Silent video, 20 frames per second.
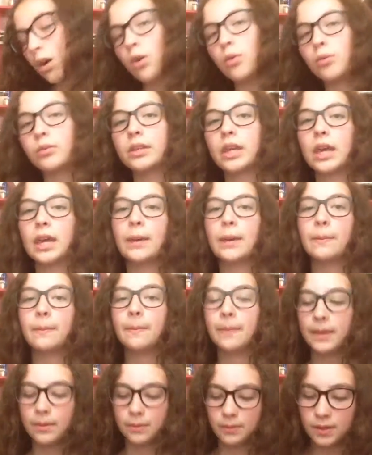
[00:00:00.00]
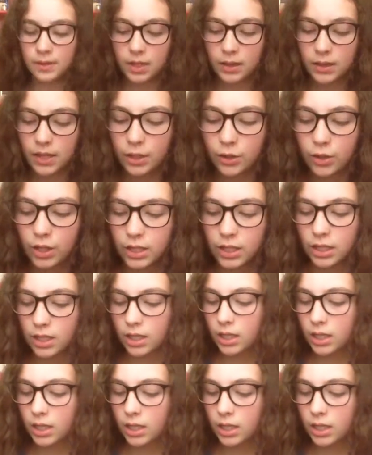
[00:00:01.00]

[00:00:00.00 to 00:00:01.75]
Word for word: okay. It was not that great.